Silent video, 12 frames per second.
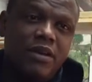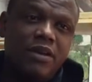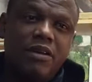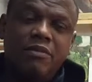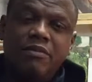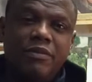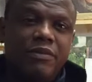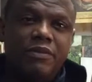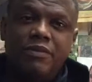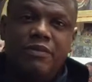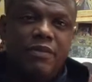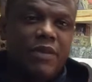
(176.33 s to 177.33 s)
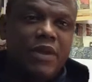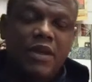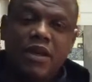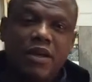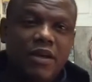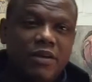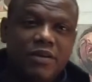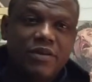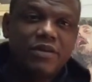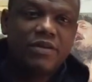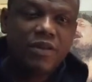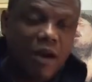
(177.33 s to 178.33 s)
Um, uh,
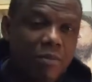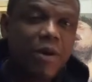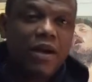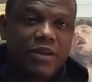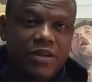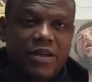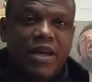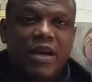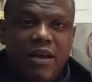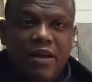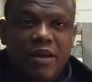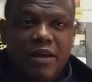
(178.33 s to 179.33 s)
so much there.